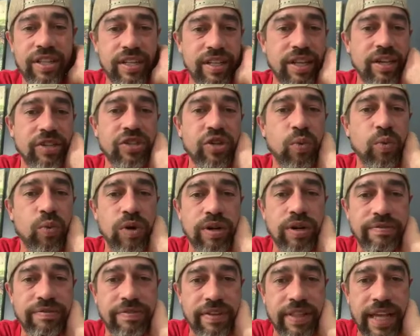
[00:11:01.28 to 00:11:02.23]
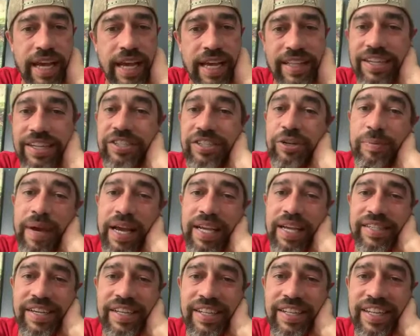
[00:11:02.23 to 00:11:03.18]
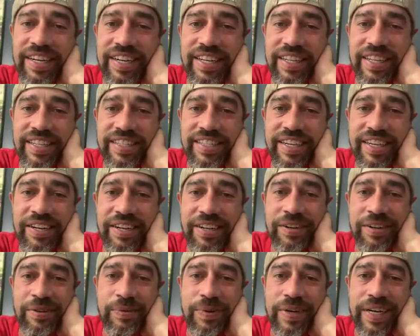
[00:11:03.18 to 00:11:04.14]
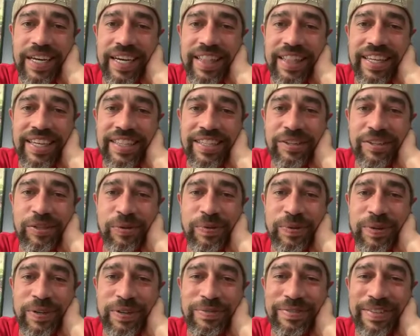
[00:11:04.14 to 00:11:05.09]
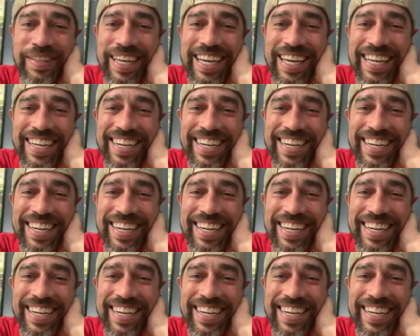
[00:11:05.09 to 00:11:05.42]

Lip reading: there's a word for that. It's your masculinity that's getting in the way. I think there's a word for that.